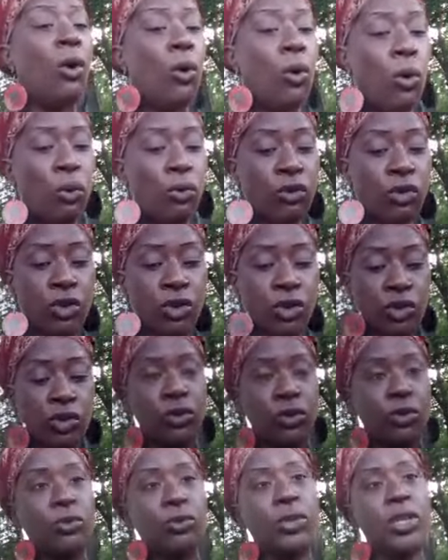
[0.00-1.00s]
over
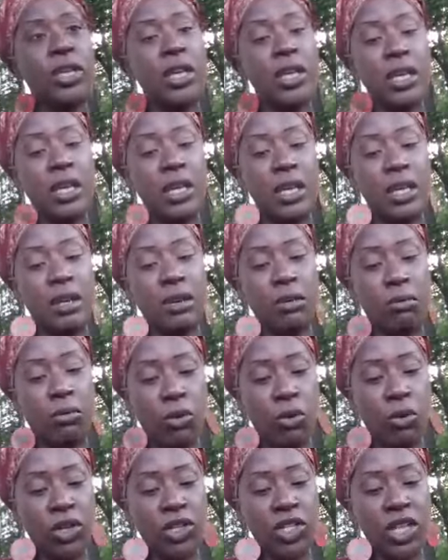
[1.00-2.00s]
to the
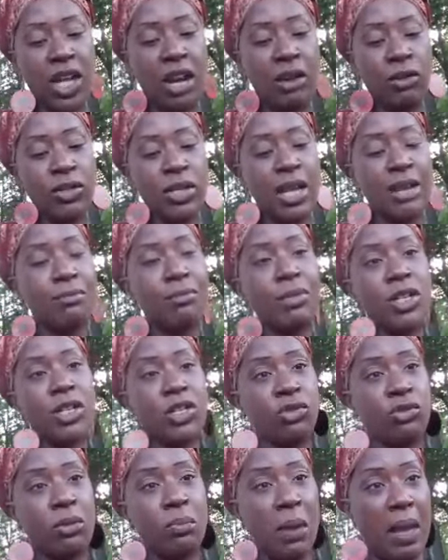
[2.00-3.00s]
Moorish Erudite
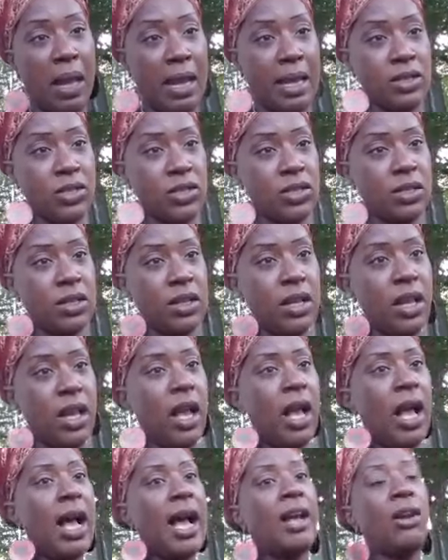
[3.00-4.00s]
Ministry page.
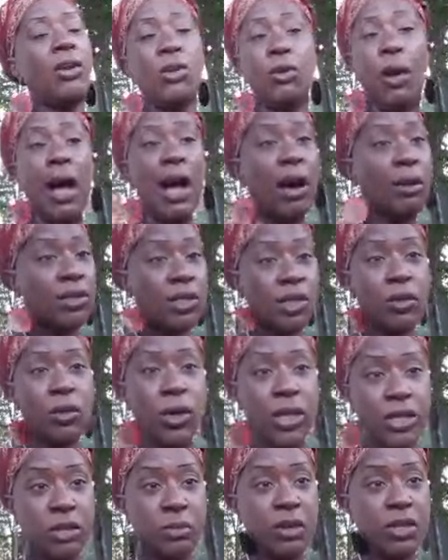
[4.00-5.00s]
I don't know how it's
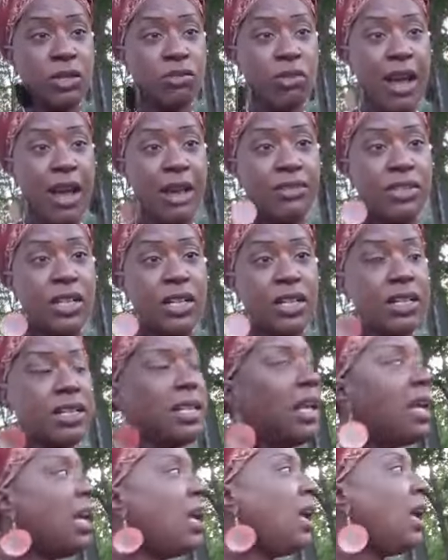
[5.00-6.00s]
going to be drafted.
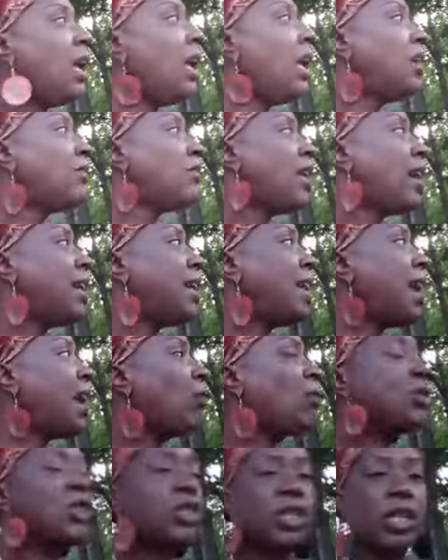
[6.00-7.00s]
Right
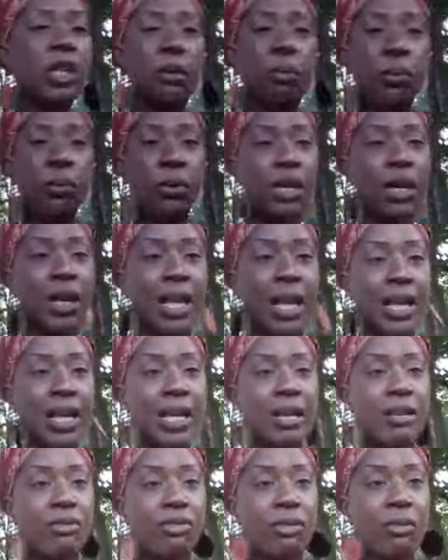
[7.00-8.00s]
now, we're just going to put a lot of
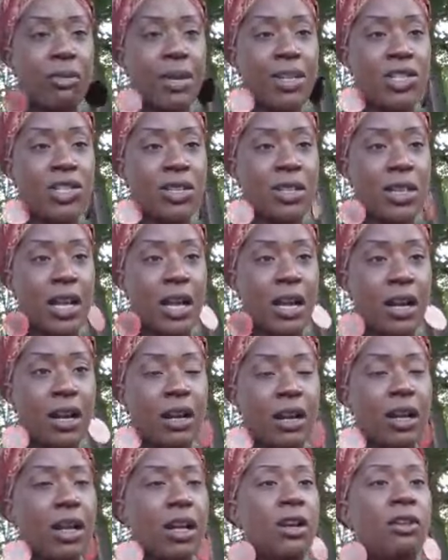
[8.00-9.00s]
the information there
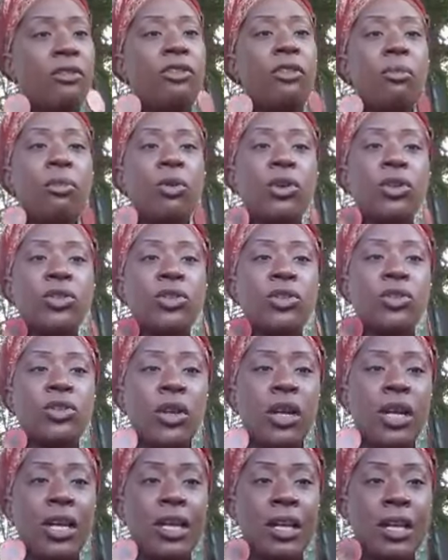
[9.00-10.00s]
for Moors to
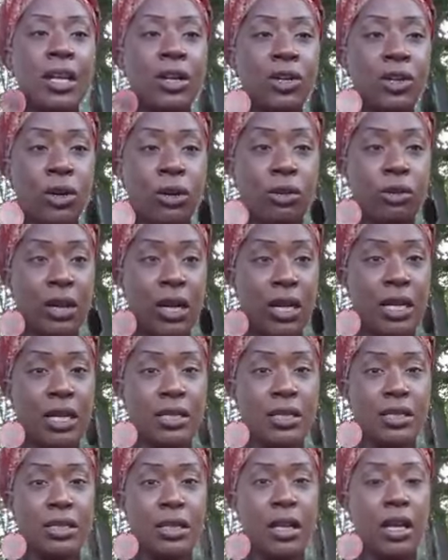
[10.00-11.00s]
start getting their
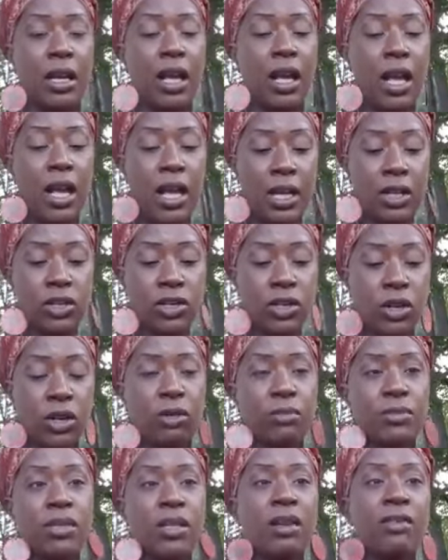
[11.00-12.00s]
degrees in
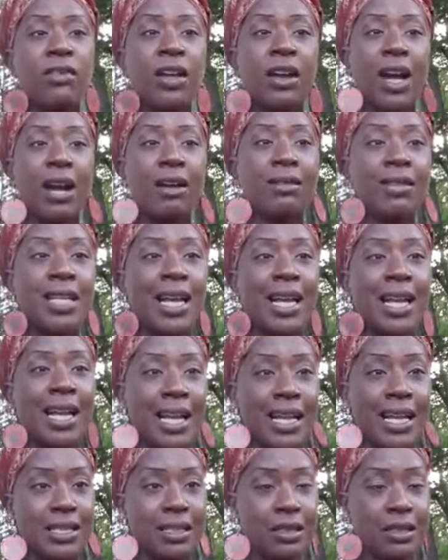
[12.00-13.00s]
terms of their erudite
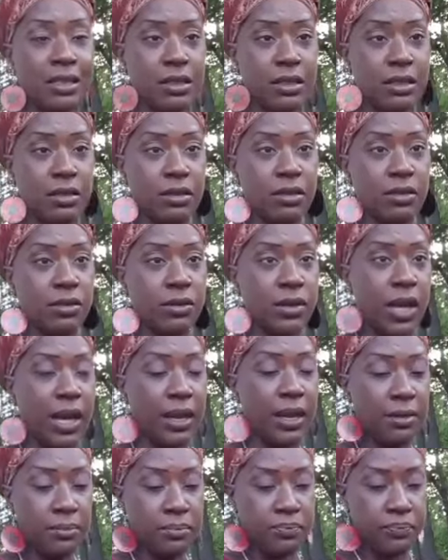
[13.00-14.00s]
lessons.
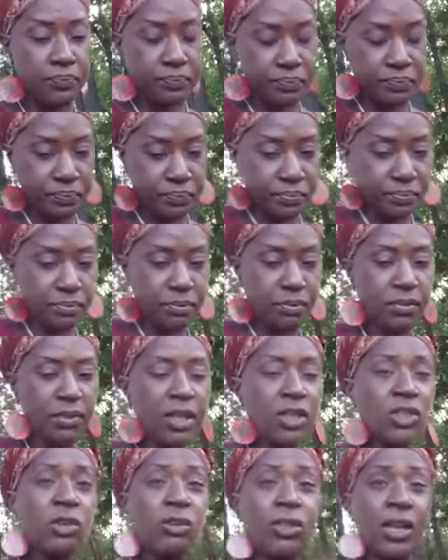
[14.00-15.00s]
Okay?
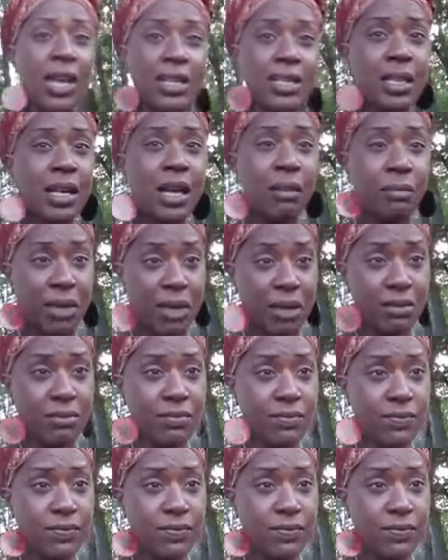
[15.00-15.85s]
So that's coming